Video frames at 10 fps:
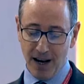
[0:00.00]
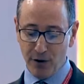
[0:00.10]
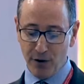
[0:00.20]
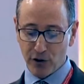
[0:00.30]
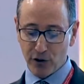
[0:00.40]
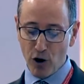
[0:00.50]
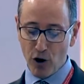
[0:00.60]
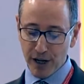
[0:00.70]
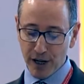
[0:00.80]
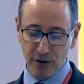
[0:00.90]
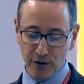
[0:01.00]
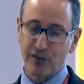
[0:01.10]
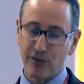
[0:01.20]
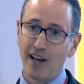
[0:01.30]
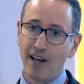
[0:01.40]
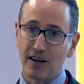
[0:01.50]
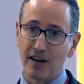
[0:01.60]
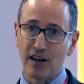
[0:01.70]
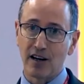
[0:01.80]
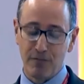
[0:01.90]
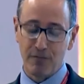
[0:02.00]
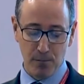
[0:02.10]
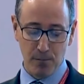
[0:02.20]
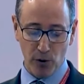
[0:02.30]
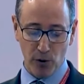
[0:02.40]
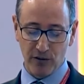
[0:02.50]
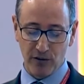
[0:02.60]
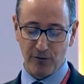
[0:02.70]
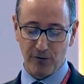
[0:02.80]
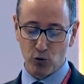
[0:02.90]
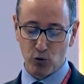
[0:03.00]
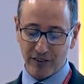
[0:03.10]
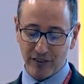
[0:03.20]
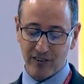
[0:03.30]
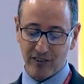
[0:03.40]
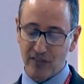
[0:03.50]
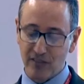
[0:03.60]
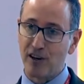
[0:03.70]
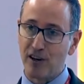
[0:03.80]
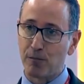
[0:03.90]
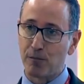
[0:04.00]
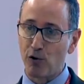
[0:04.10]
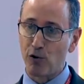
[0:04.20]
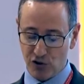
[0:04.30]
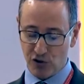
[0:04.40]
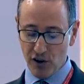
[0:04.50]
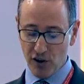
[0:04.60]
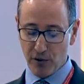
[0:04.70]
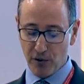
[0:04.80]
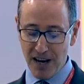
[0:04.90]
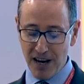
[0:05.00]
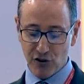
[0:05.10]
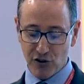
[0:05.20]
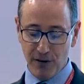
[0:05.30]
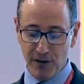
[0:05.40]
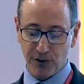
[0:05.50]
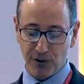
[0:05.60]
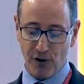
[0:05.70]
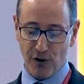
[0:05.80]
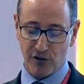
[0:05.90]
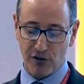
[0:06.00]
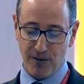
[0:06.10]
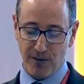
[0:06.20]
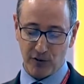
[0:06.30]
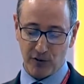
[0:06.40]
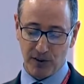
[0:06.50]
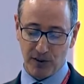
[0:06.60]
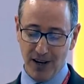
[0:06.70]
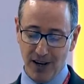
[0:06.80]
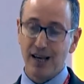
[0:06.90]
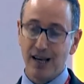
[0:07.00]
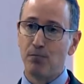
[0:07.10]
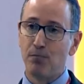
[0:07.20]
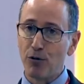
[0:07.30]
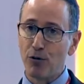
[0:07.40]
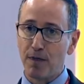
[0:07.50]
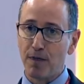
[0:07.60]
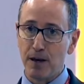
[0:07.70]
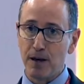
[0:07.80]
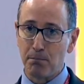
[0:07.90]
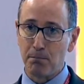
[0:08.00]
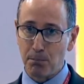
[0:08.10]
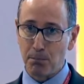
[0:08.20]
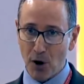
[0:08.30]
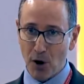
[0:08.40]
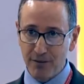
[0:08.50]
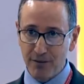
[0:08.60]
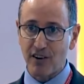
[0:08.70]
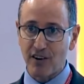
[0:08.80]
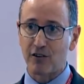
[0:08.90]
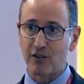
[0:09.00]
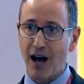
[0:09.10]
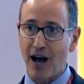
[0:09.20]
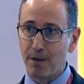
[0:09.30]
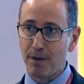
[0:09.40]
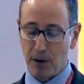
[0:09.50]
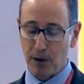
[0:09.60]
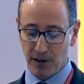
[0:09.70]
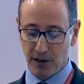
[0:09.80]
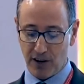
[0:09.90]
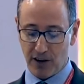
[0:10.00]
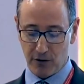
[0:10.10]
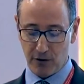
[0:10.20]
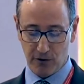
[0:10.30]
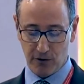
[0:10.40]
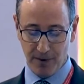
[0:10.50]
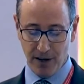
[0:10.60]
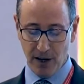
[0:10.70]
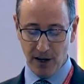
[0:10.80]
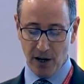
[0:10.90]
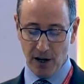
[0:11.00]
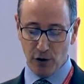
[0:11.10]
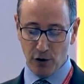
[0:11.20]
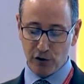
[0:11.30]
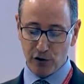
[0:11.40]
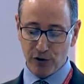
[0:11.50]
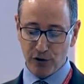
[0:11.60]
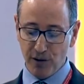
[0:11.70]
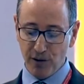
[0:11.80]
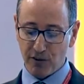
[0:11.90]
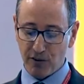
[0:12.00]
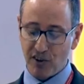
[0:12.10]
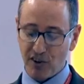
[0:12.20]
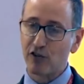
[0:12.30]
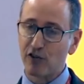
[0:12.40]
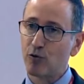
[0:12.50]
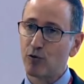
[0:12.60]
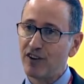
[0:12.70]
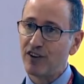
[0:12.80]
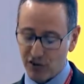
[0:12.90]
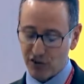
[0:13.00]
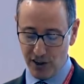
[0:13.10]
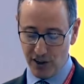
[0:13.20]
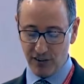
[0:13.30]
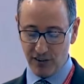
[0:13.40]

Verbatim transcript: and there's a growing understanding of the importance of a risk-sensitive approach to major infrastructure investments in both the private sector and the public sectors. In order to achieve a substantial reduction in